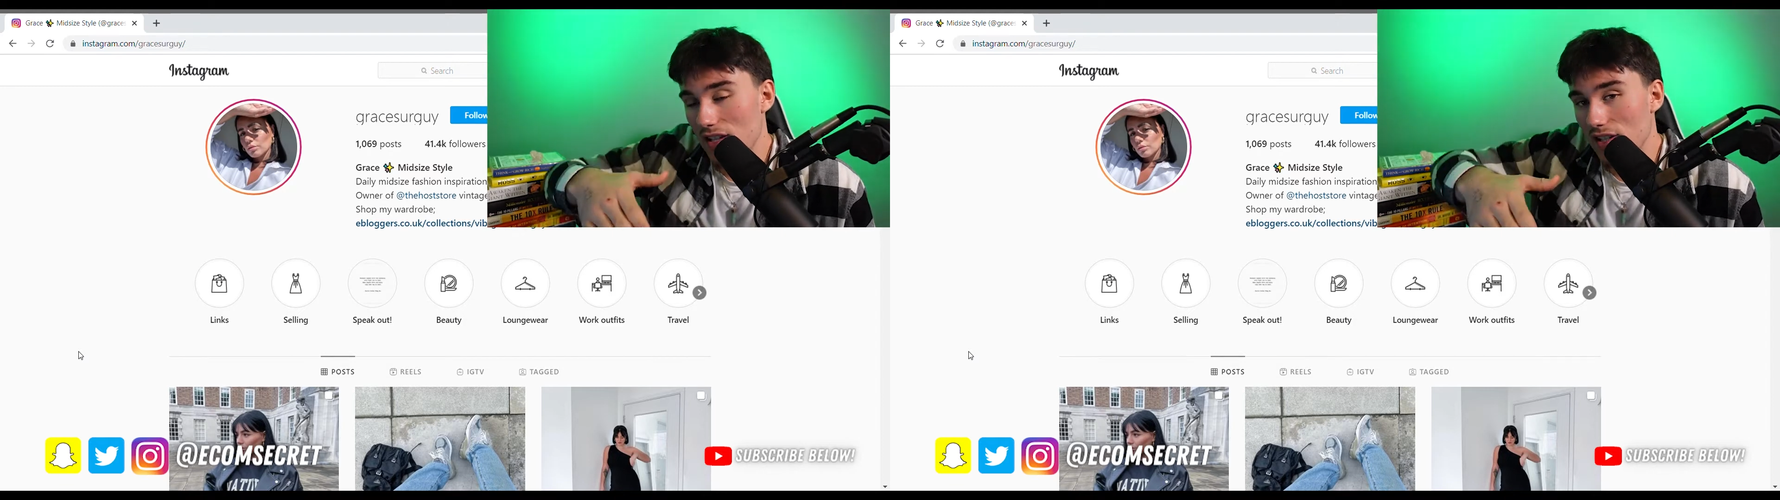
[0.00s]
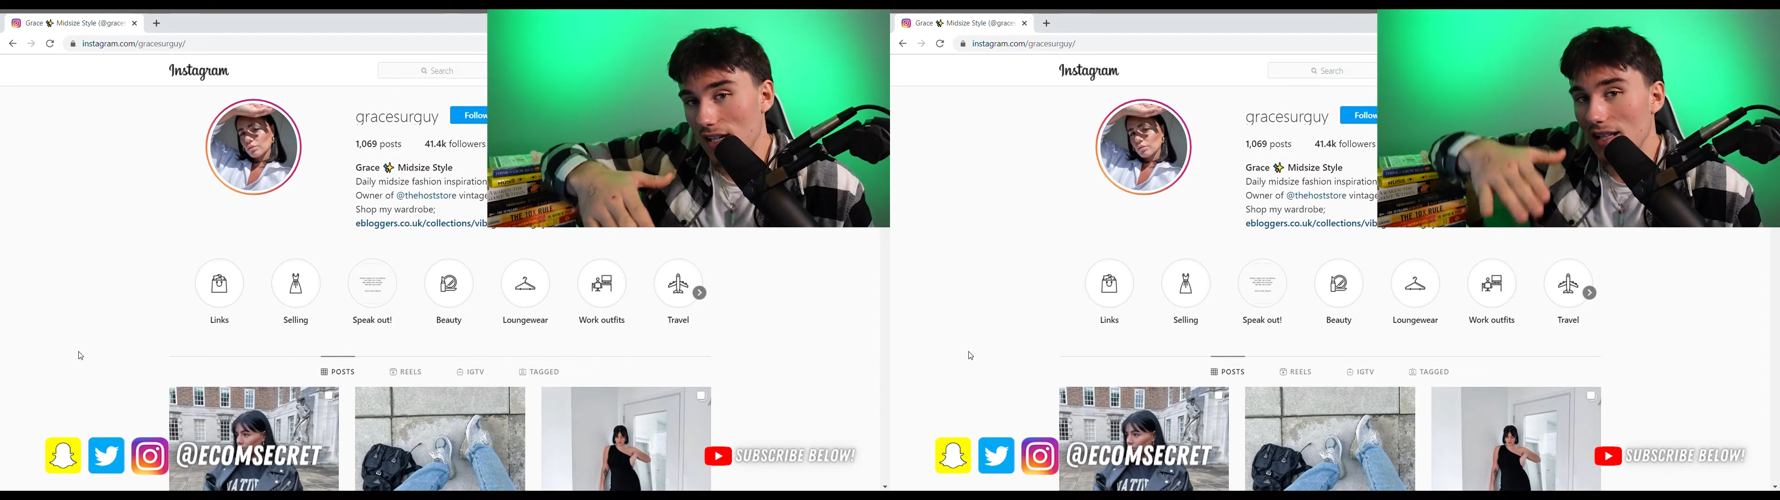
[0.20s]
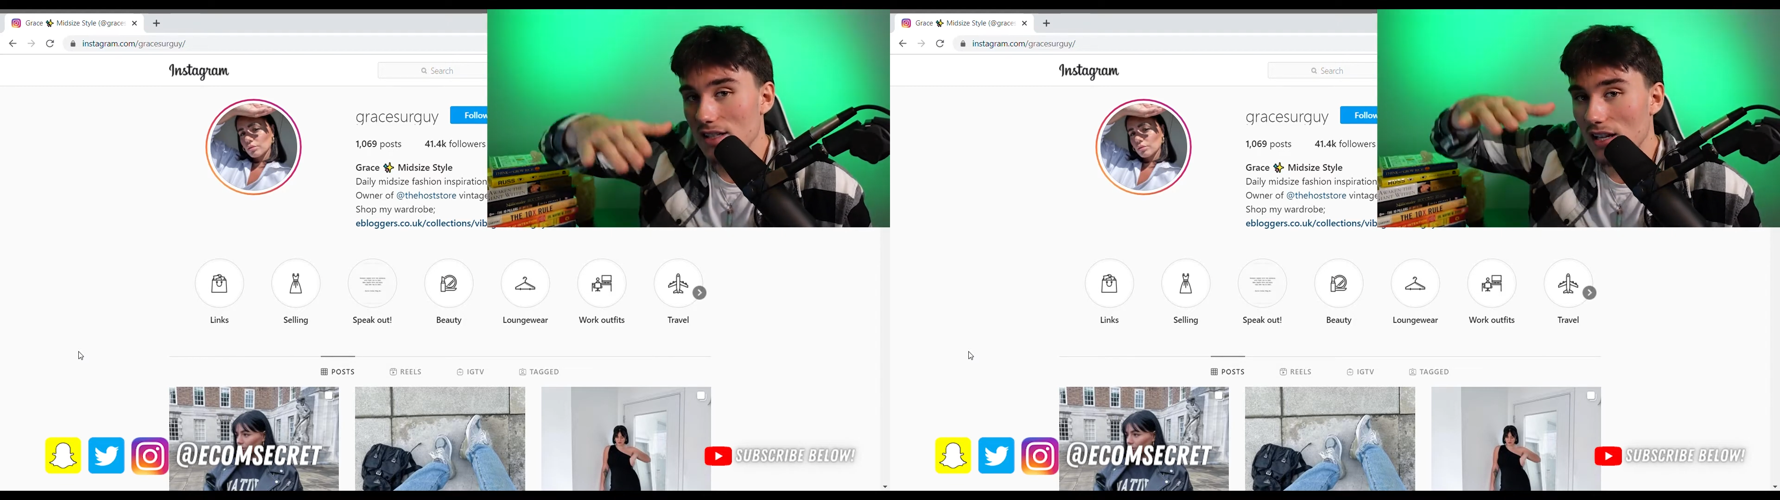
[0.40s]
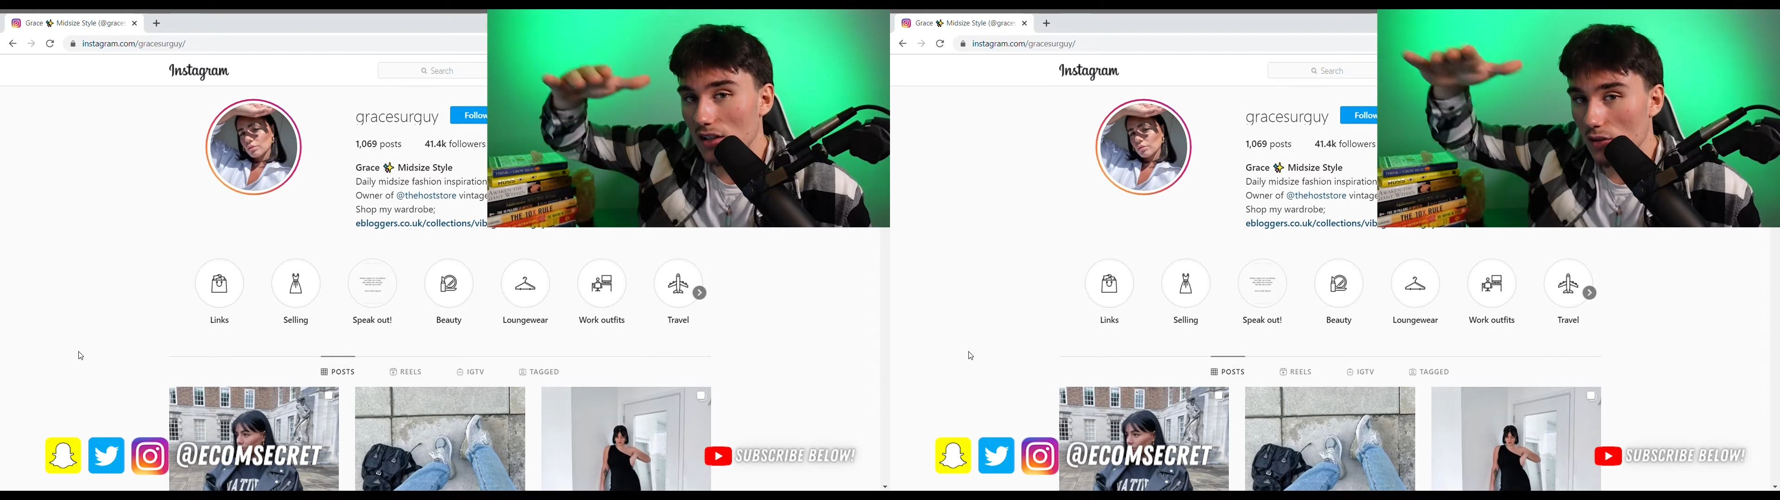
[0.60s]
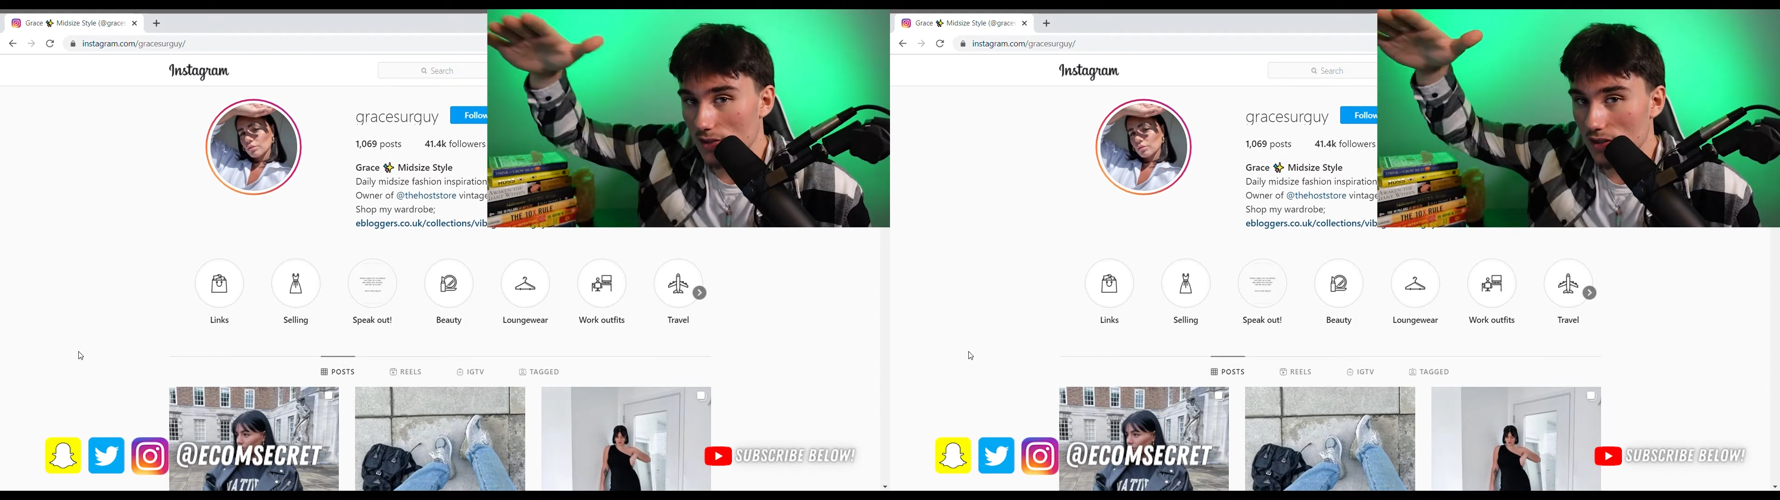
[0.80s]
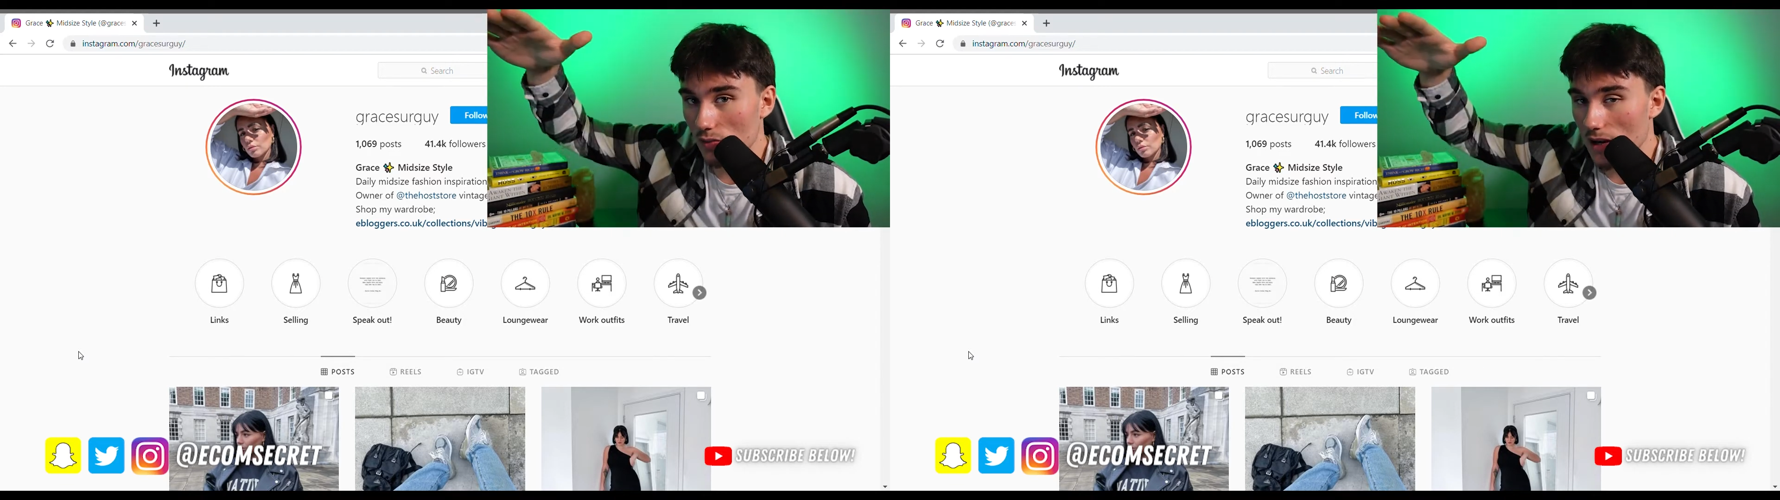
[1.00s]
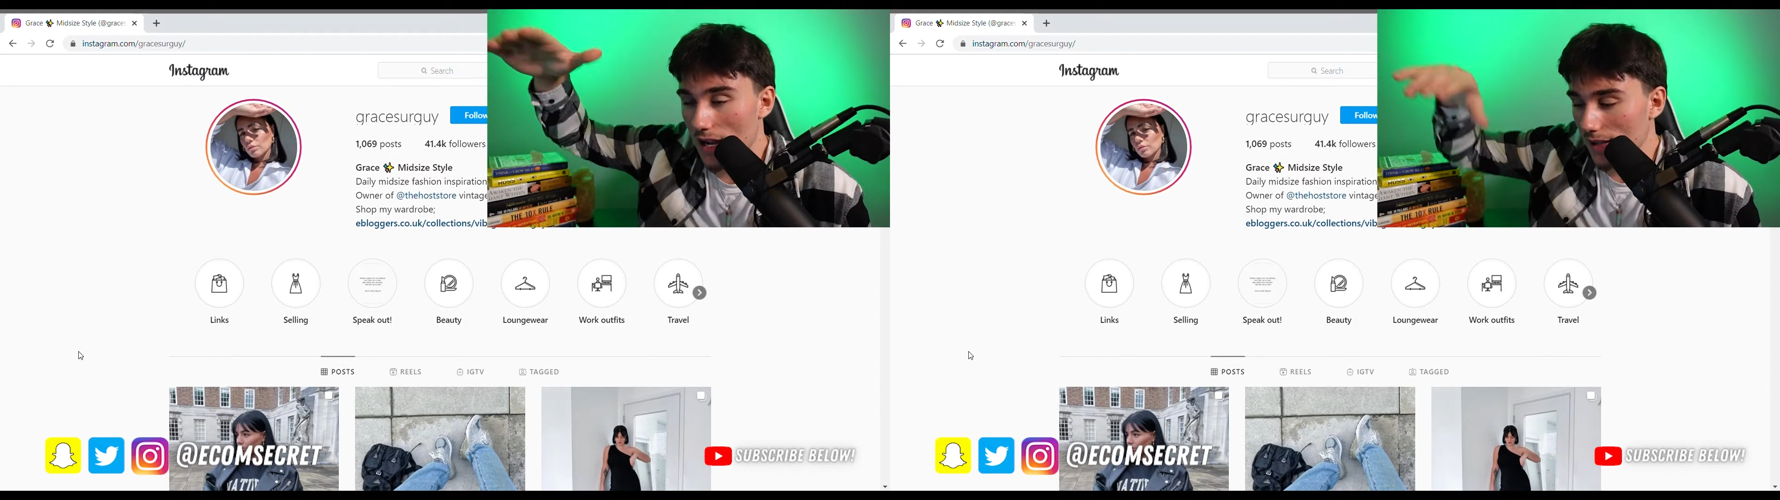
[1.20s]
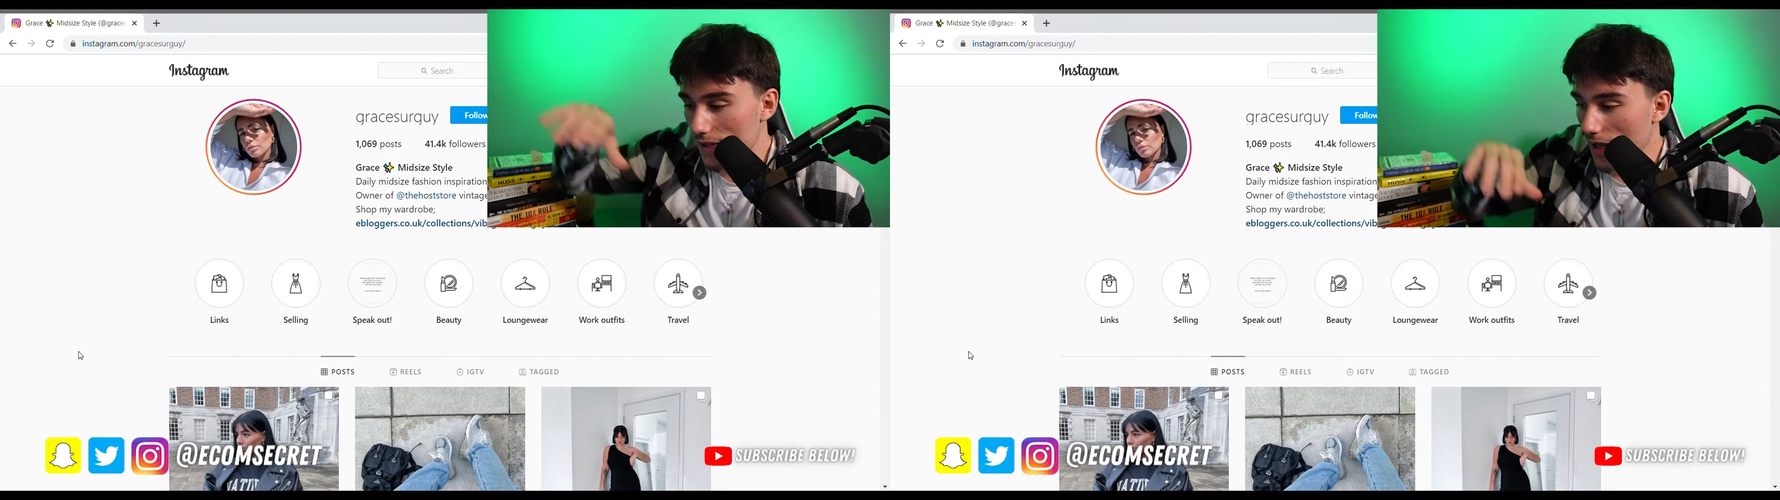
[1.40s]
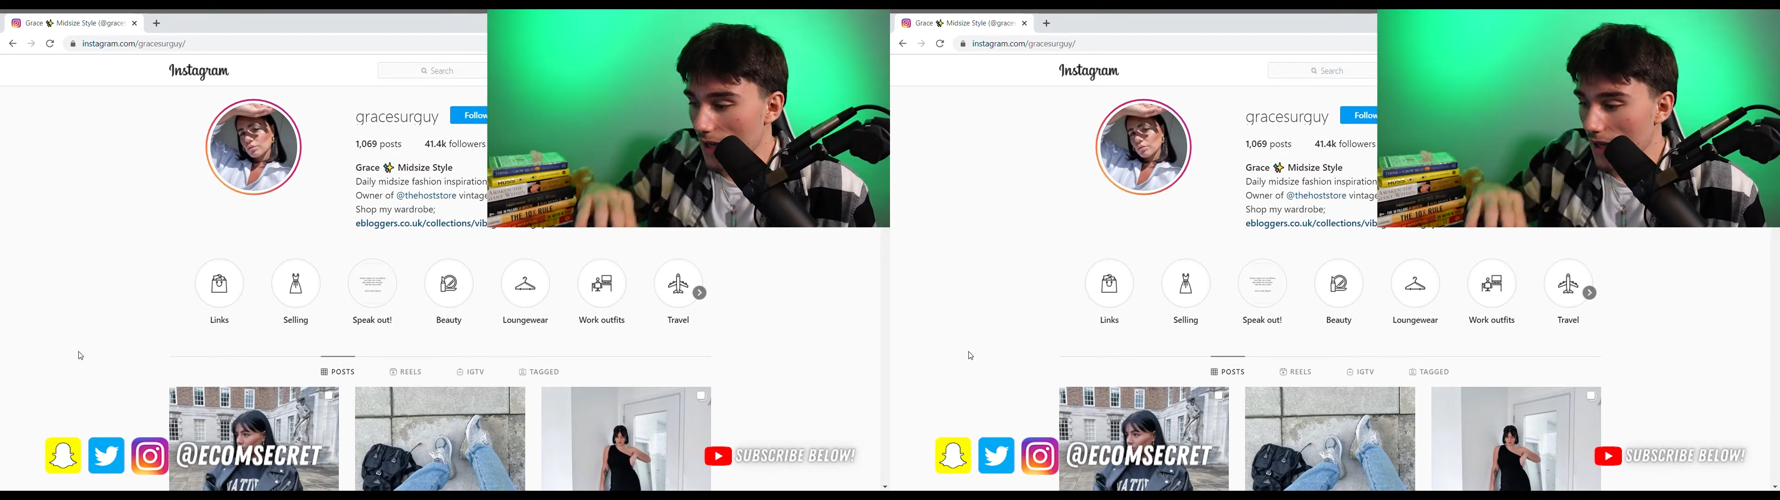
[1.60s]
she continues to rise.